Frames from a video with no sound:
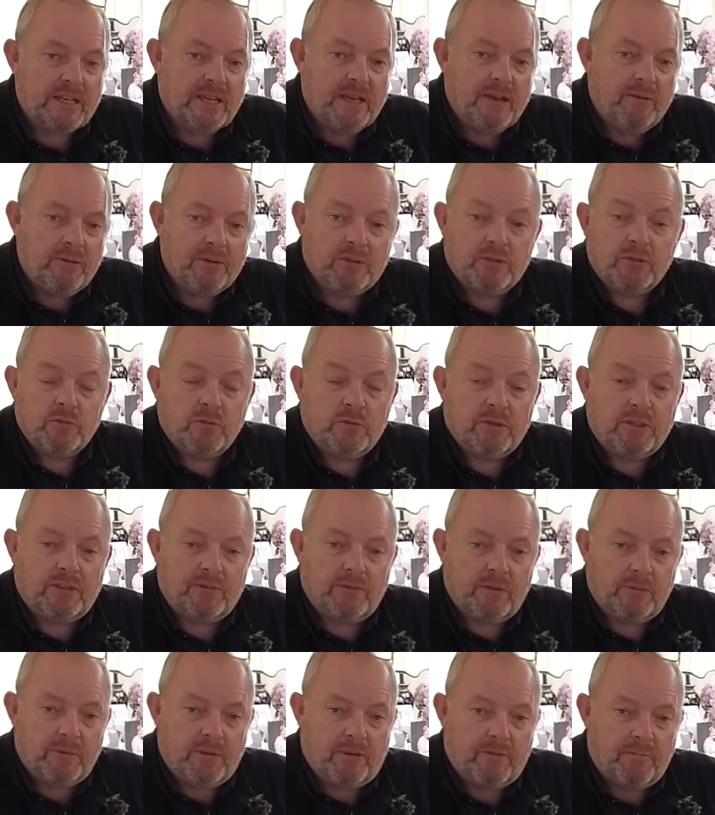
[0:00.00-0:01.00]
But I just want to give
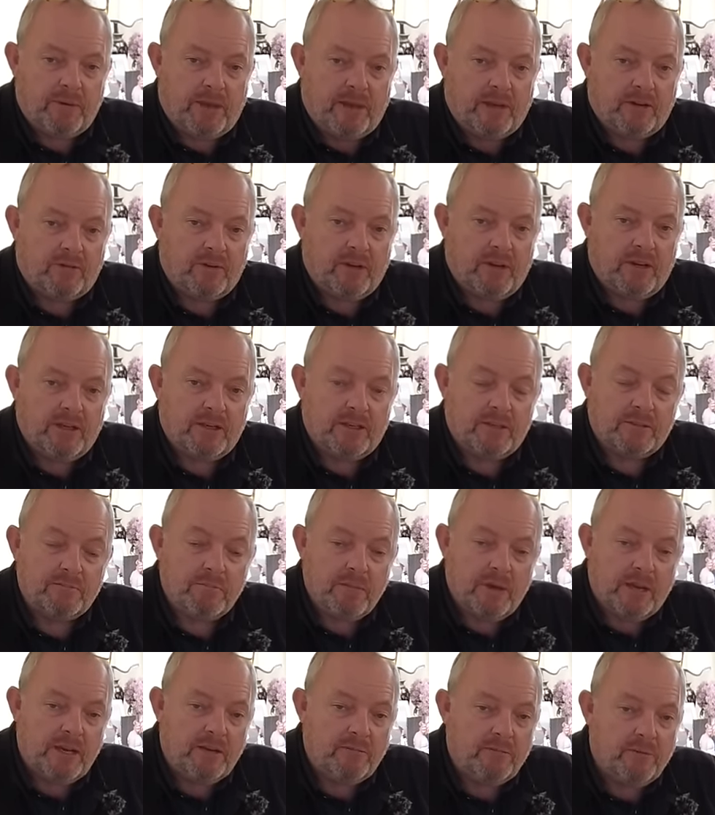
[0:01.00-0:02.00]
you a bit of background. It's
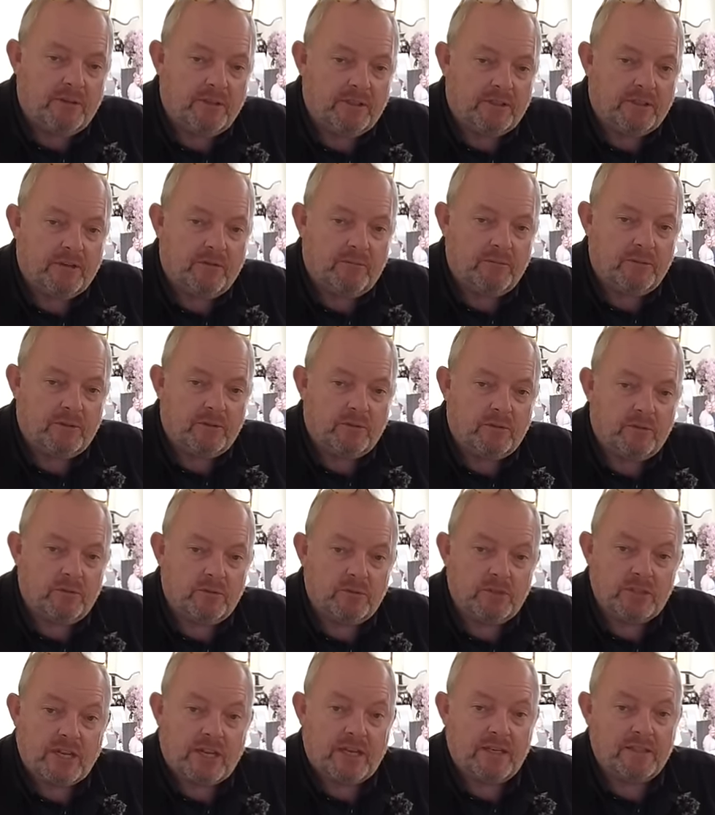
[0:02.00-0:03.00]
made by a company called
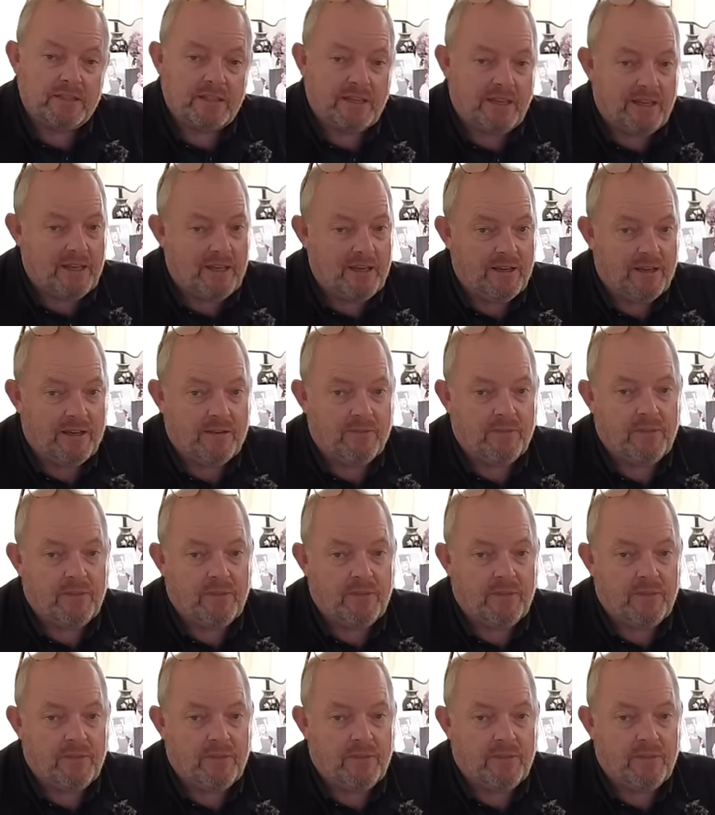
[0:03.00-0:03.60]
Jazzinc.